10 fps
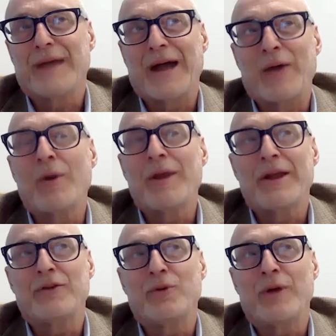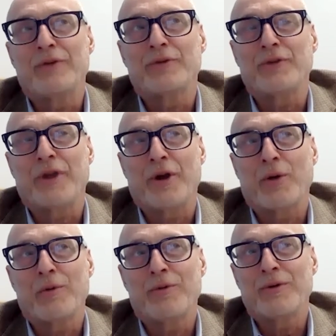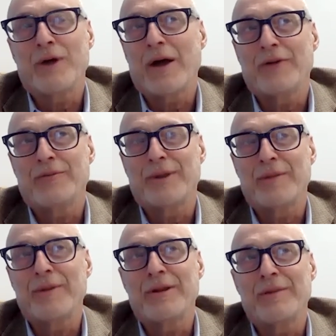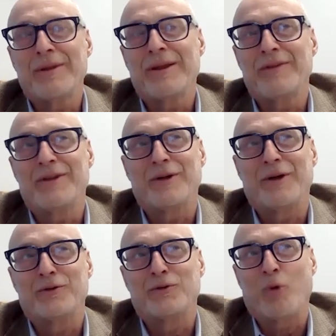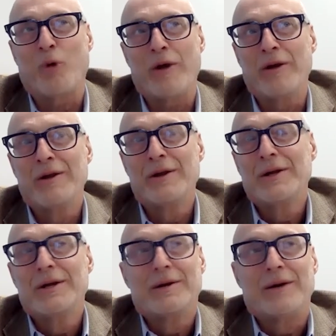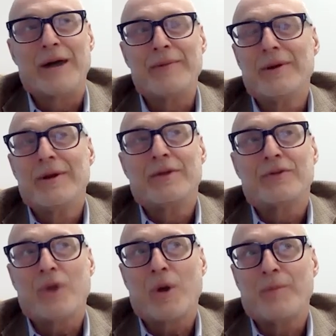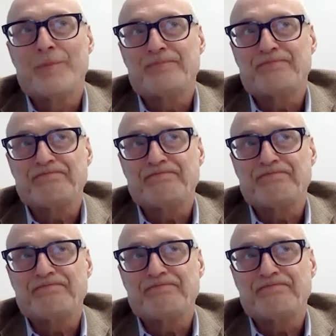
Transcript: I don't want to get too esoteric with you guys, but let me, let me give you a, a story, right? So